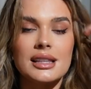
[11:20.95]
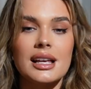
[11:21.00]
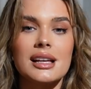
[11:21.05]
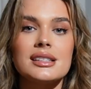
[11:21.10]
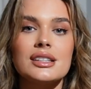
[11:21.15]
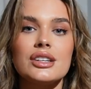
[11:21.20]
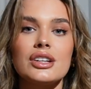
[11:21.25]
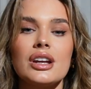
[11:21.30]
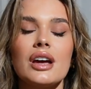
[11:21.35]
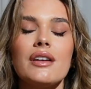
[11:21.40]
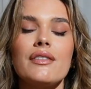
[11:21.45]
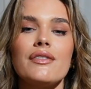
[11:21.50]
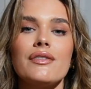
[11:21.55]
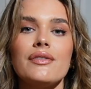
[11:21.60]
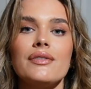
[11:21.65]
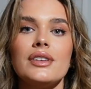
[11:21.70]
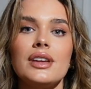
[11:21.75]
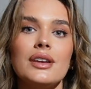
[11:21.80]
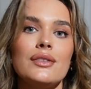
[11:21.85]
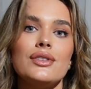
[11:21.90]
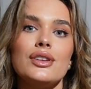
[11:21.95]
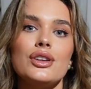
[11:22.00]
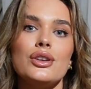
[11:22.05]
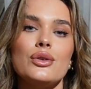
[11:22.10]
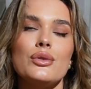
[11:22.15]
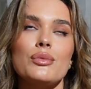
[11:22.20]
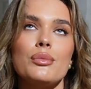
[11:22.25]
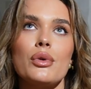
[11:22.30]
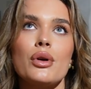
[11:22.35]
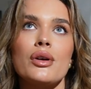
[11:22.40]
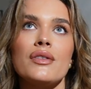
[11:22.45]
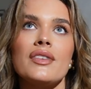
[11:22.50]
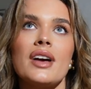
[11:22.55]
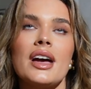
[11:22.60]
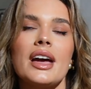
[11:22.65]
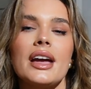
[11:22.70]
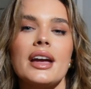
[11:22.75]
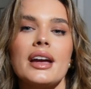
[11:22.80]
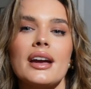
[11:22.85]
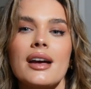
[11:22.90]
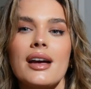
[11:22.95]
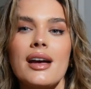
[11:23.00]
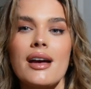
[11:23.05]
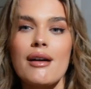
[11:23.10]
That's gonna give you more of a